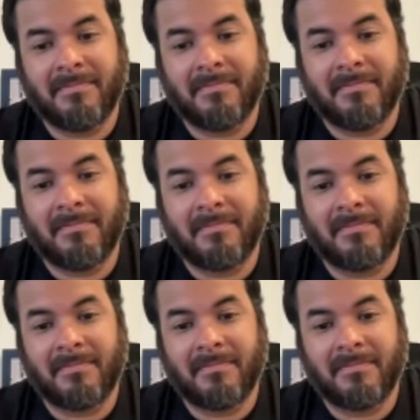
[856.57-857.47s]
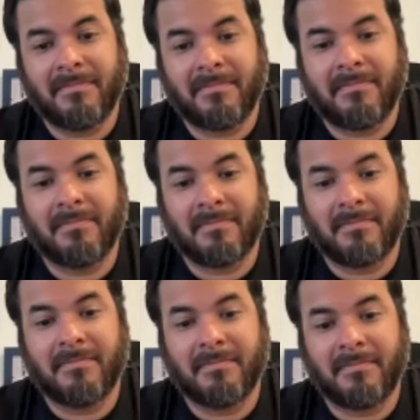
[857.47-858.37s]

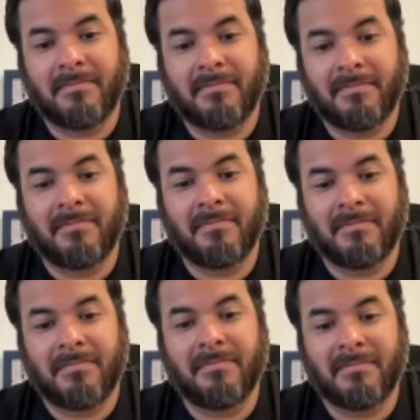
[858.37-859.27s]
No words are spoken by the person on screen.